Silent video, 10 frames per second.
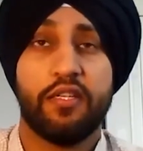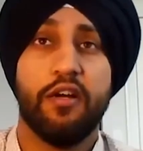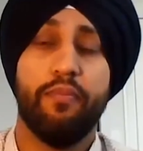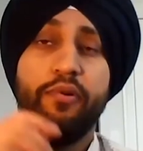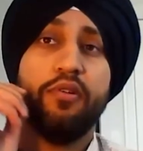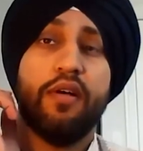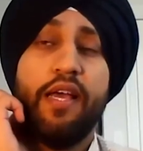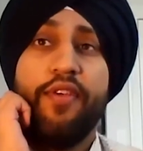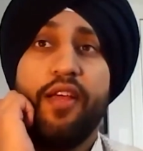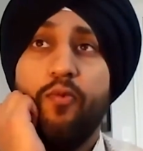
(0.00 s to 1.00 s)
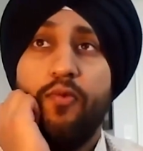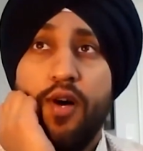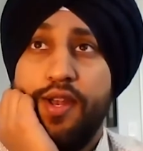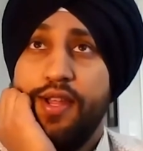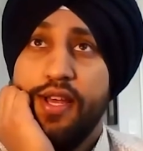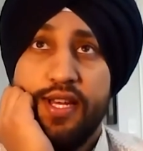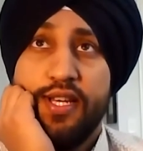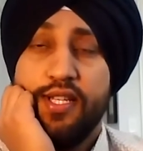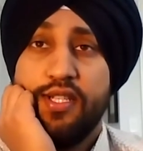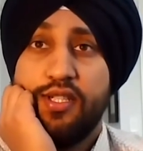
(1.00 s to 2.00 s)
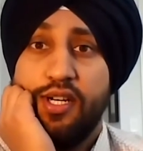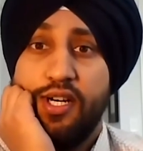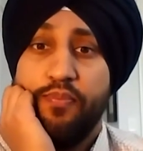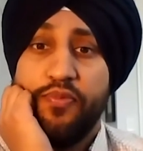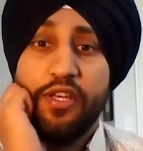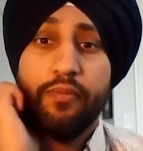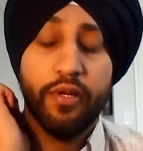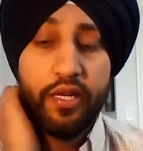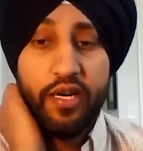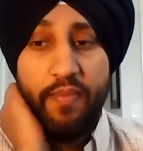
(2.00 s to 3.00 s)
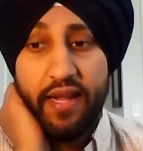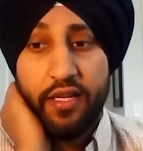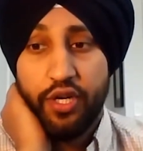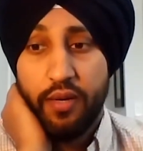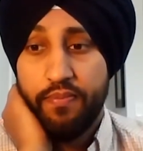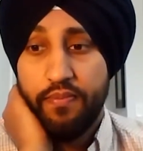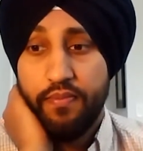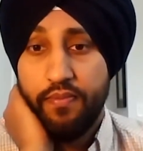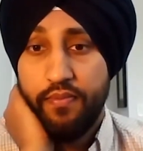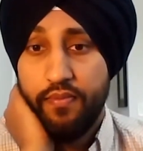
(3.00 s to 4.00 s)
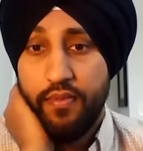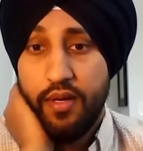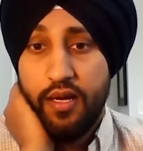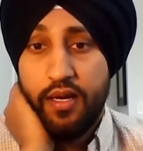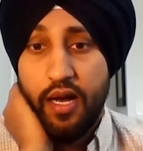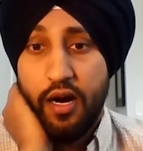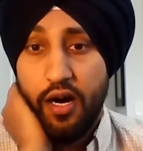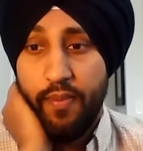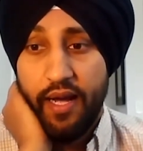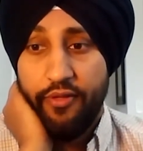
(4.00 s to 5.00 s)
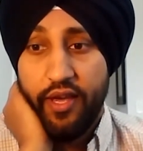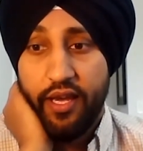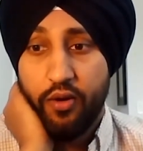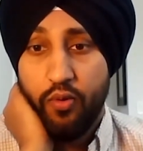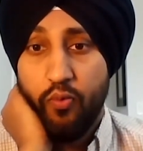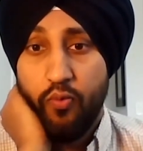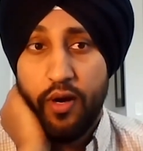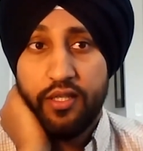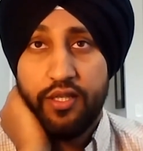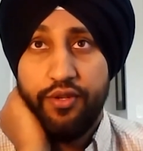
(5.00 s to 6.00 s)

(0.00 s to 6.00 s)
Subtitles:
a couple. I think one is the ability to manage up. I think we